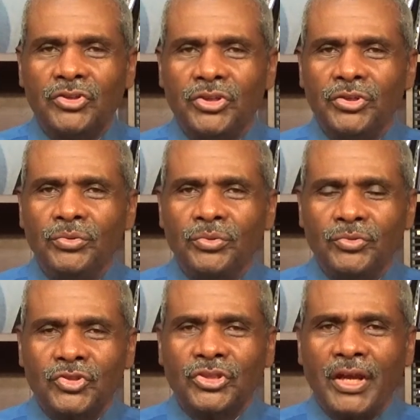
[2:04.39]
you
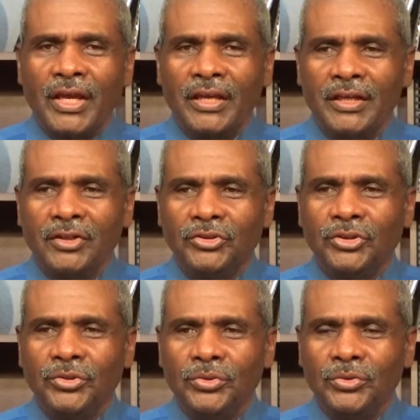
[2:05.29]
say
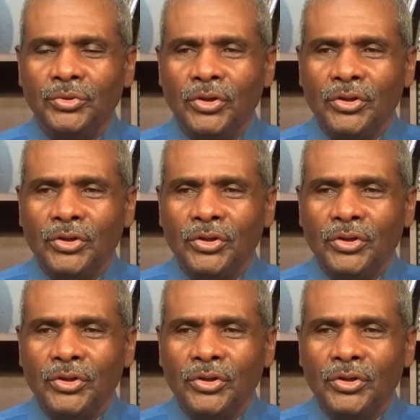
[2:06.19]
to